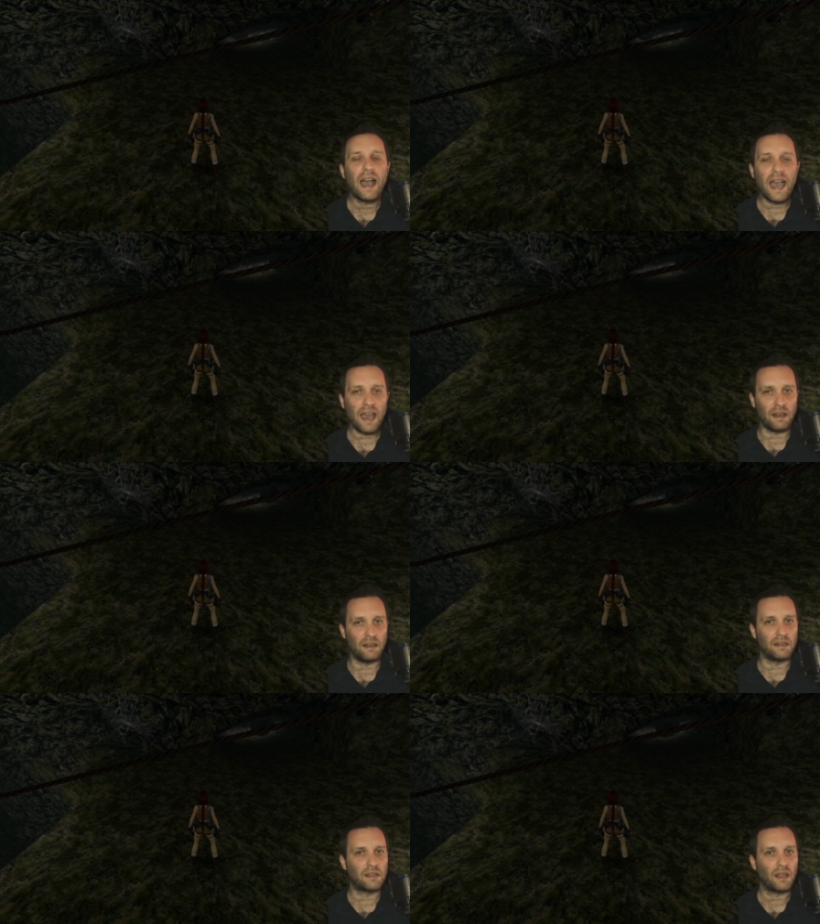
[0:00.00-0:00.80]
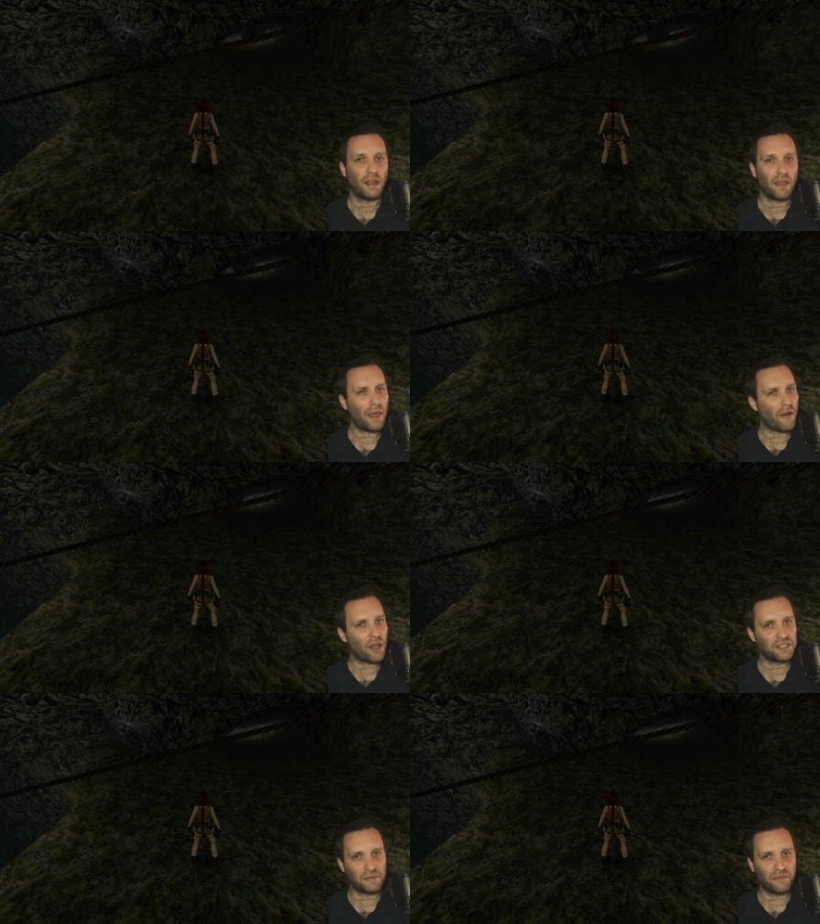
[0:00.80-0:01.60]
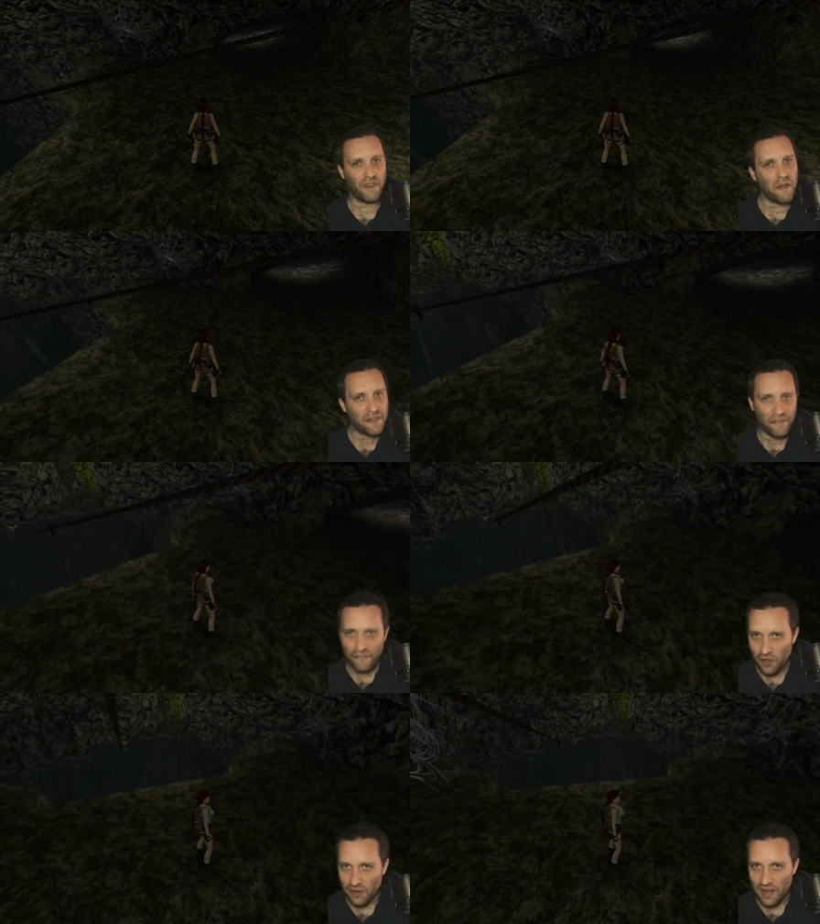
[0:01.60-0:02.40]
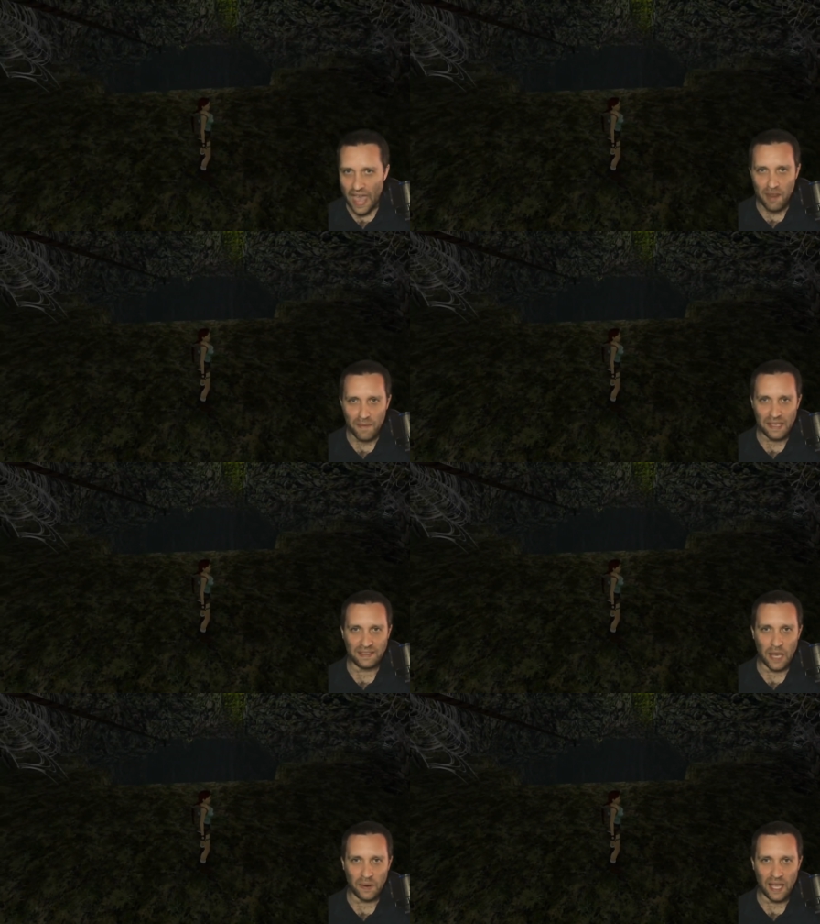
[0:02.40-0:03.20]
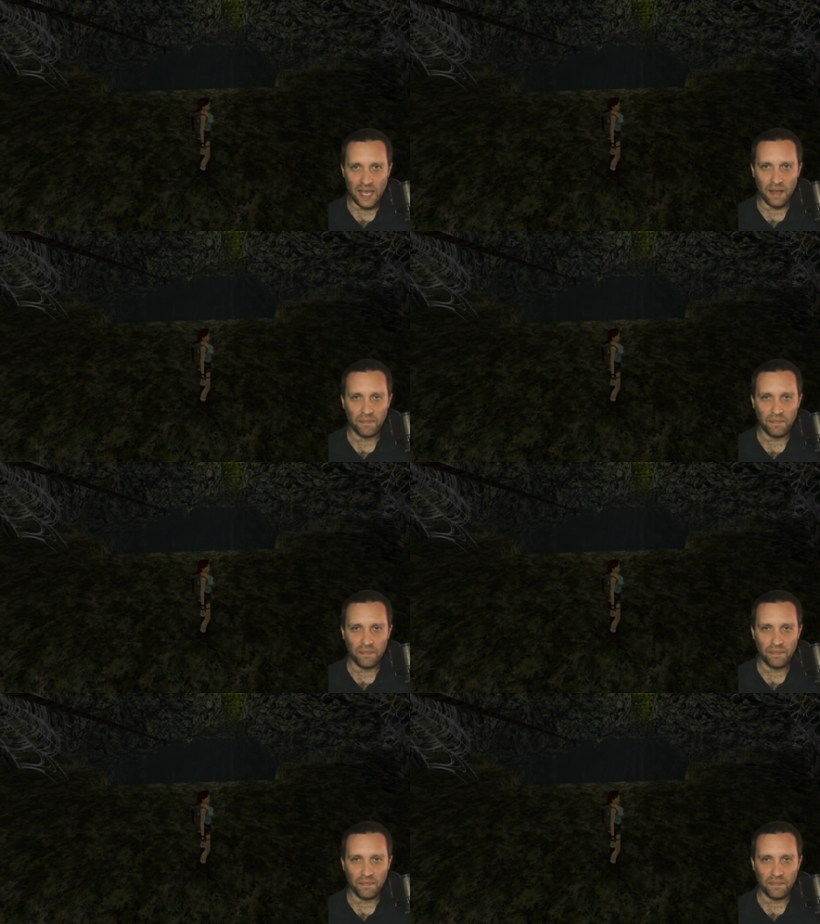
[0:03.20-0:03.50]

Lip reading: And there are some very fun enemies down here.